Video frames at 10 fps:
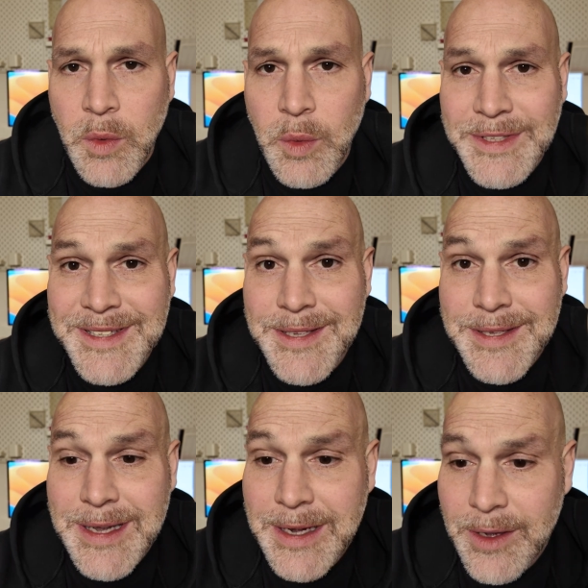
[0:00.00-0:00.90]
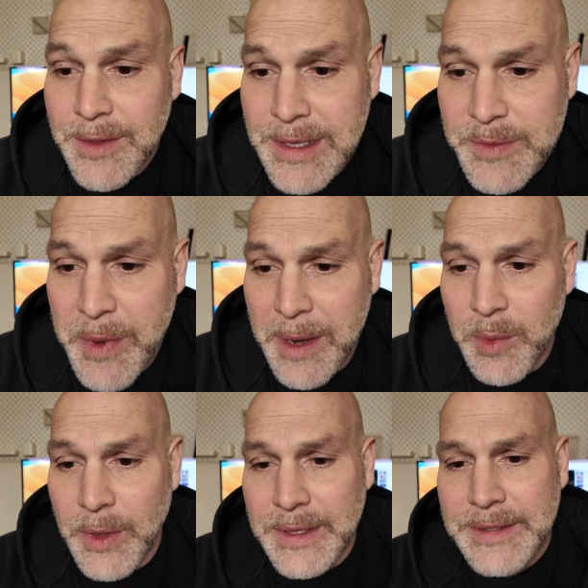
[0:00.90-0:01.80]
What's the skinny on these bad
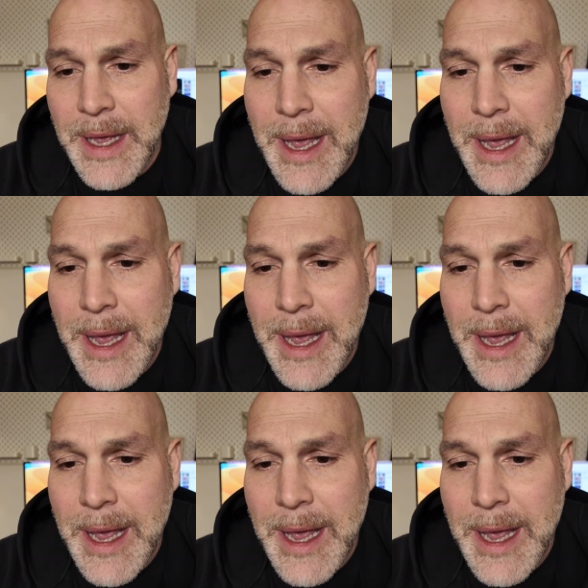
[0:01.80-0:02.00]
boys?